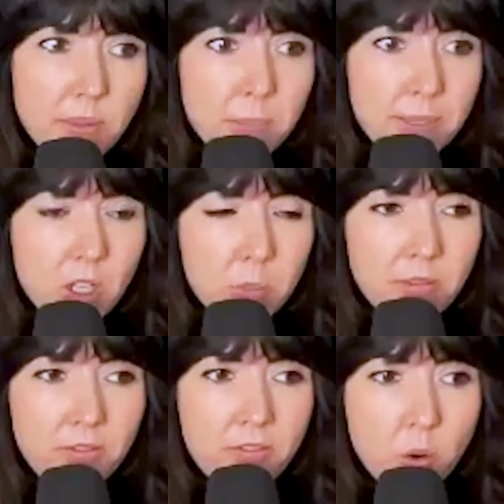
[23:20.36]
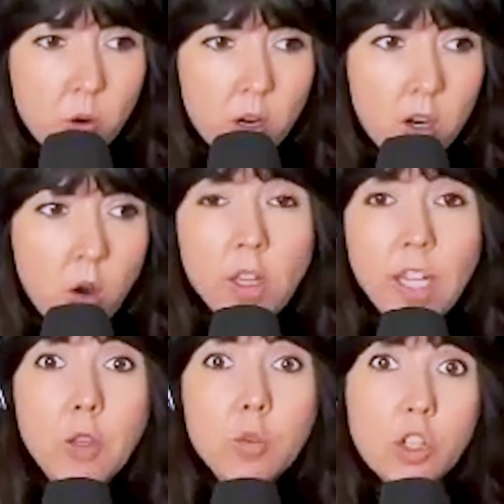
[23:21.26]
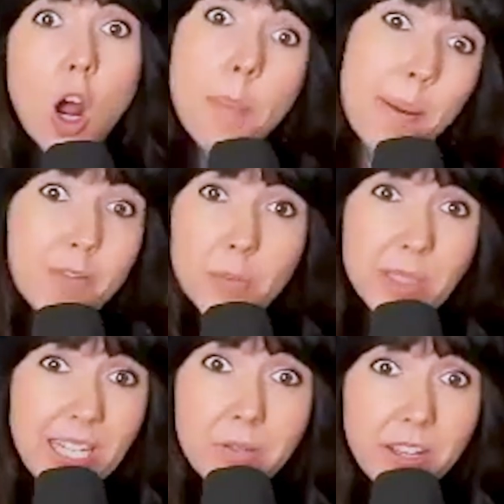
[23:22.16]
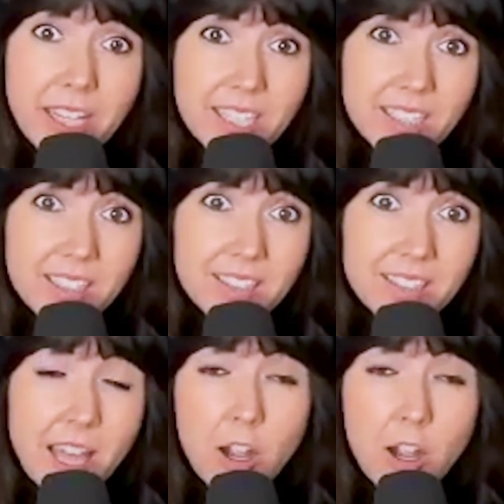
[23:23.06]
bill before, or like you stop him from leaving. And